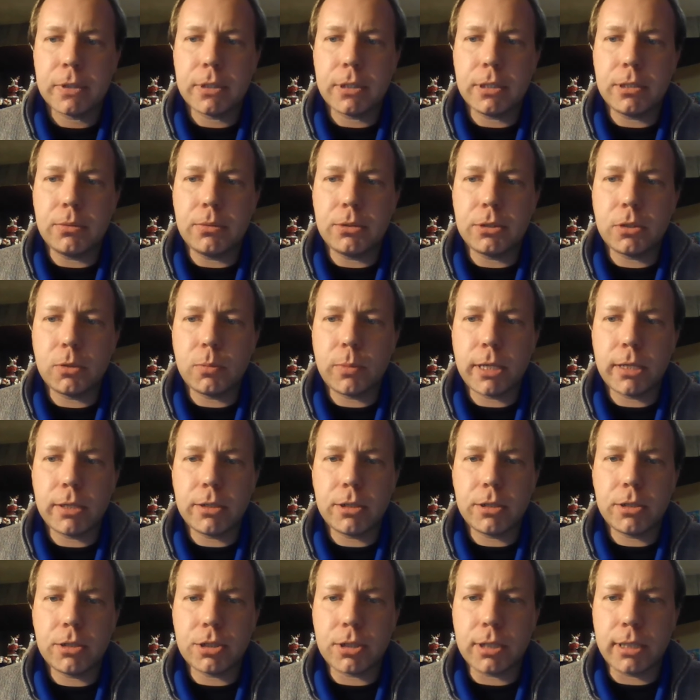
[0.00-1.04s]
To do so,
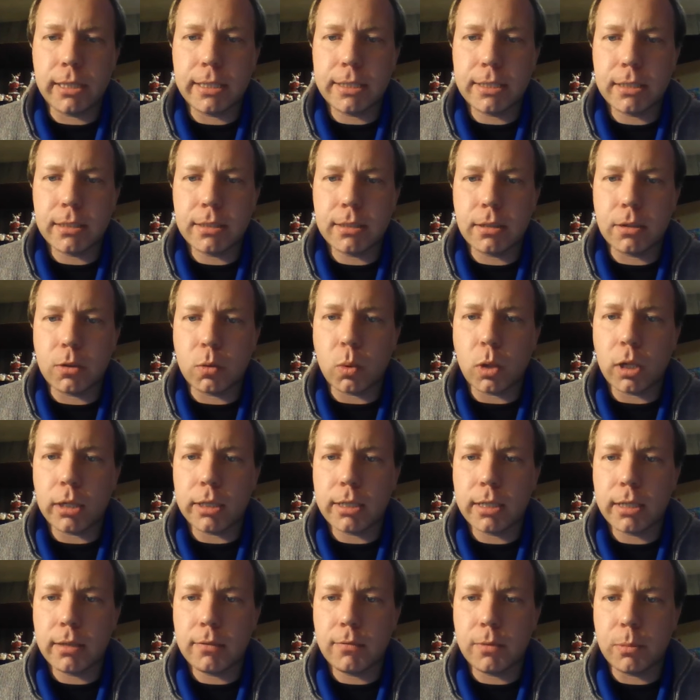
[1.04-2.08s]
managers should listen to the
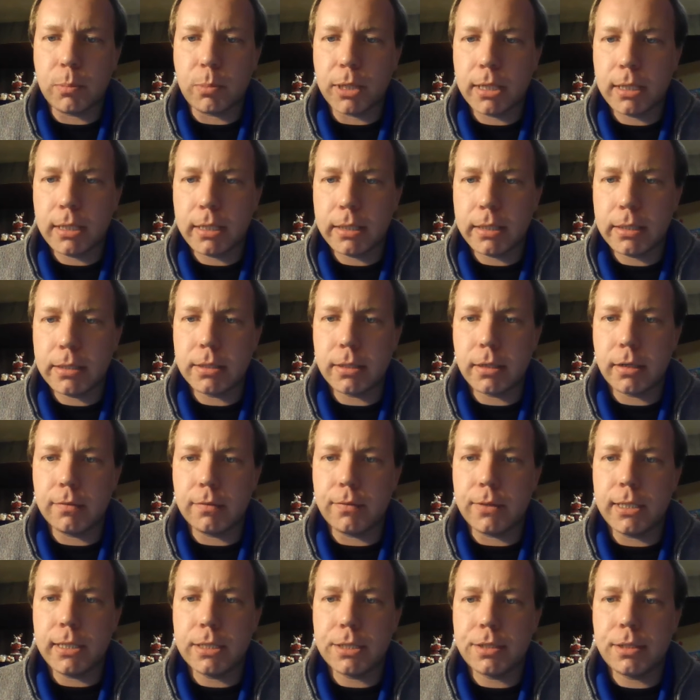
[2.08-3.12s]
qualitative opinions of
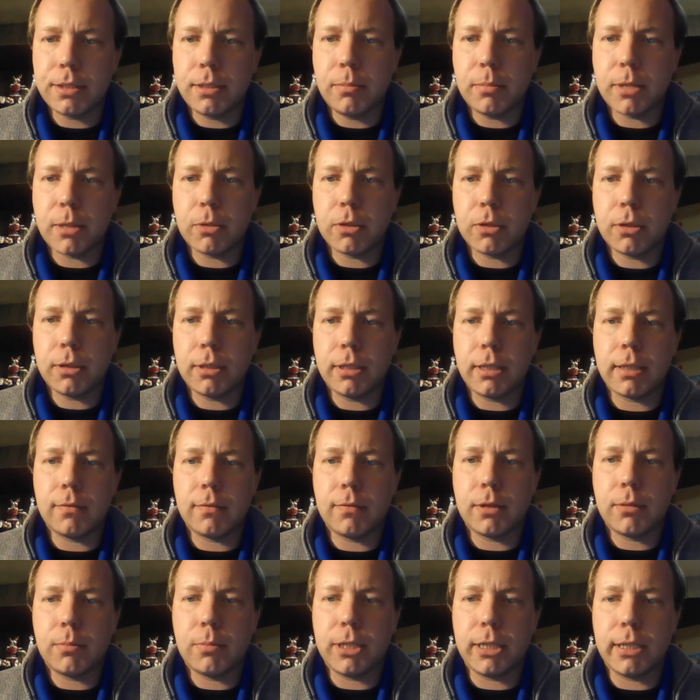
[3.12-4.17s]
each team member
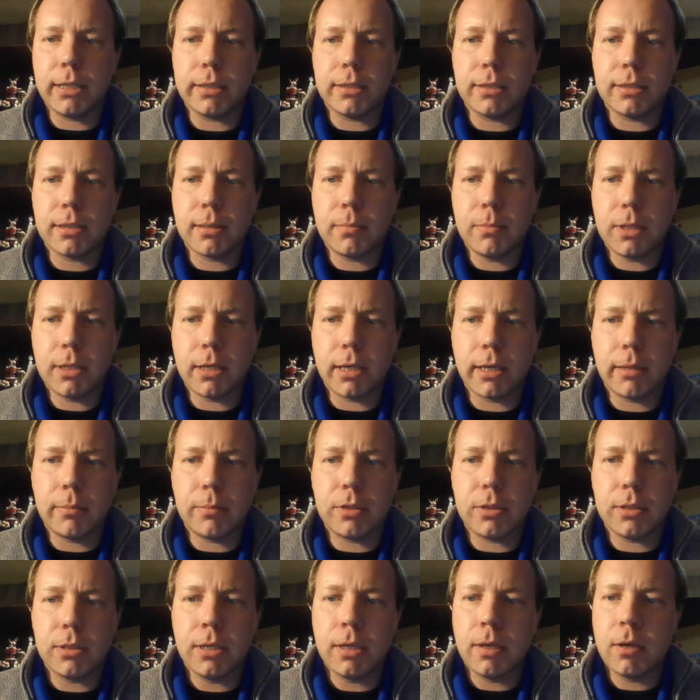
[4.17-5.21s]
given because
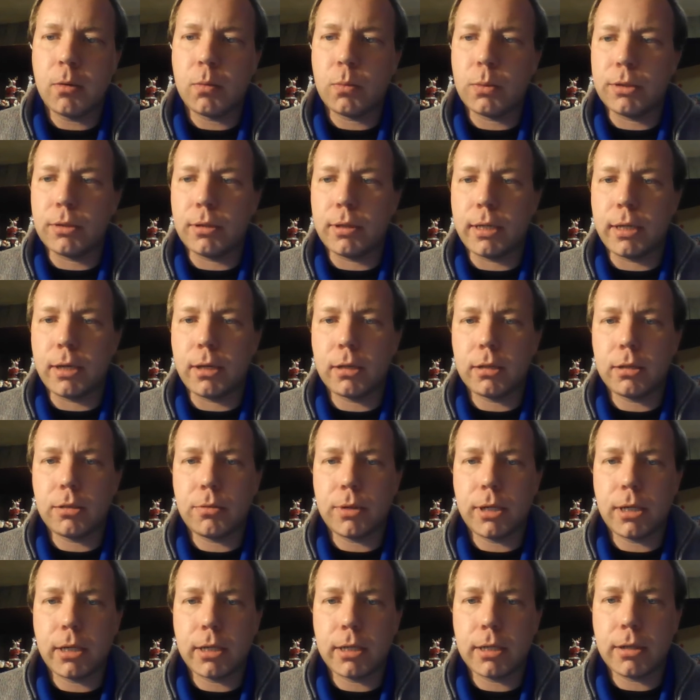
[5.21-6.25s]
sometimes, whether they all
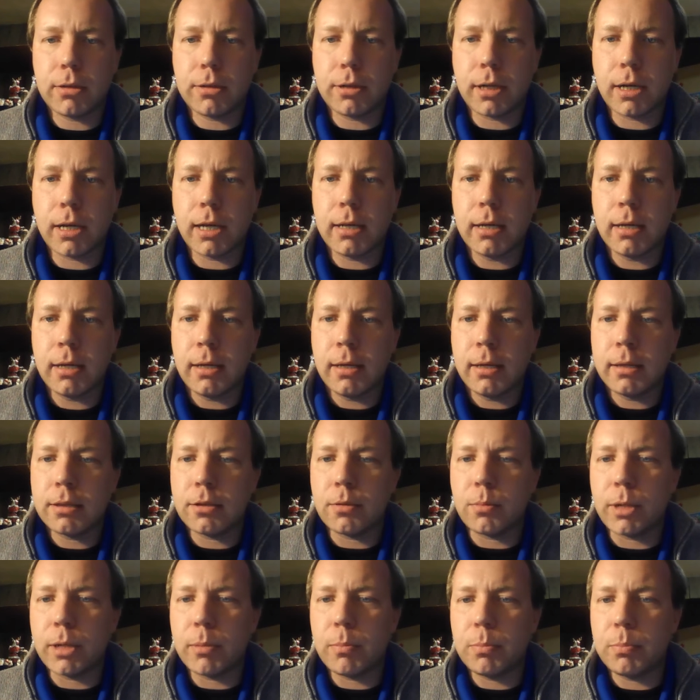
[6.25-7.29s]
agree on it or not,
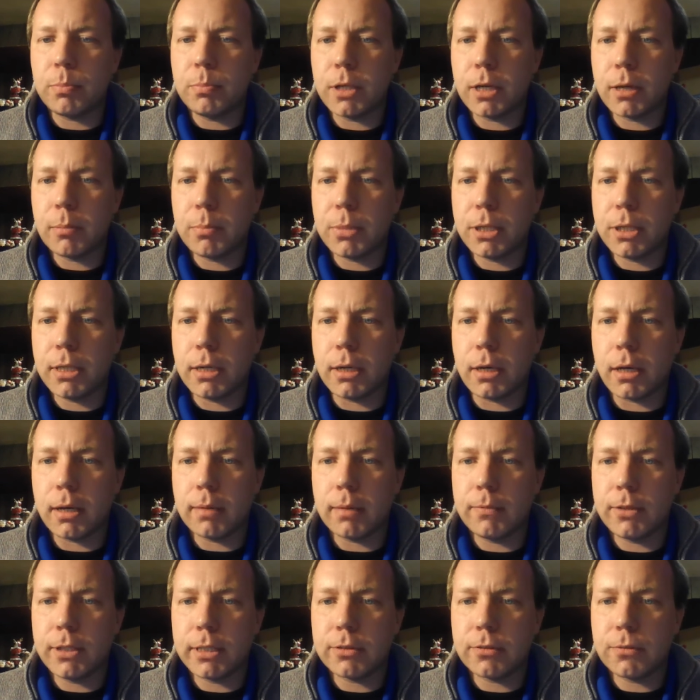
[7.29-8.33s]
There might
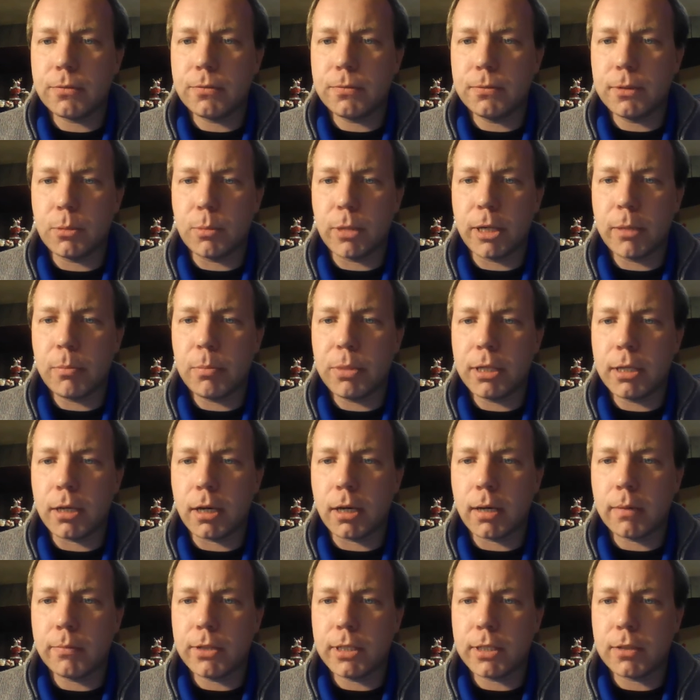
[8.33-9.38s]
be an
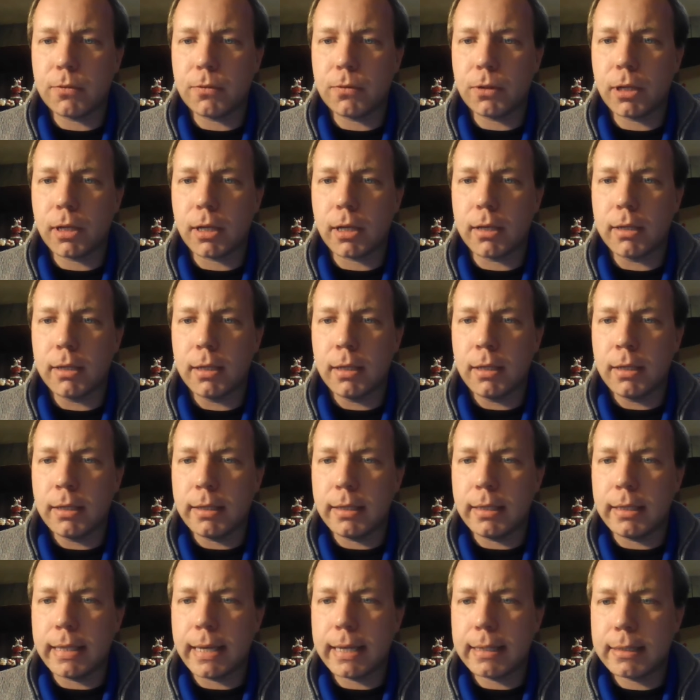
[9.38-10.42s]
obvious flaw
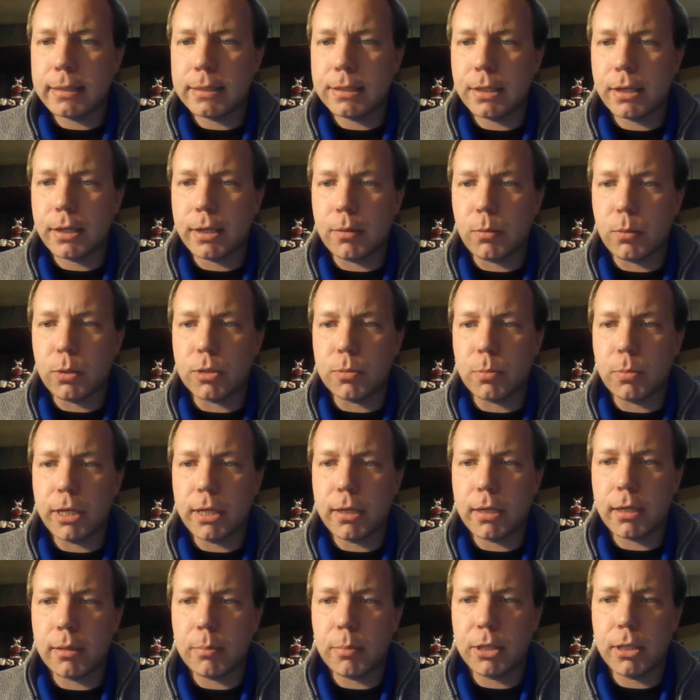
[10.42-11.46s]
in that design which may
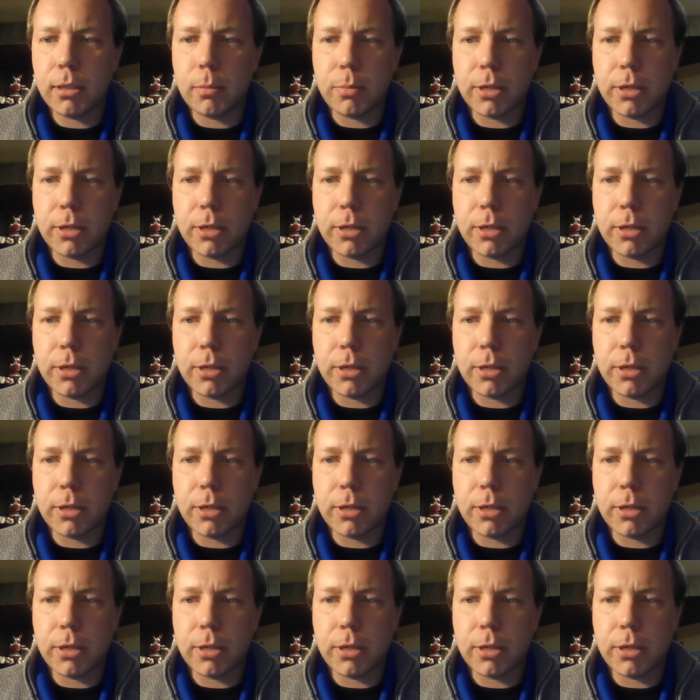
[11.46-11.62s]
not be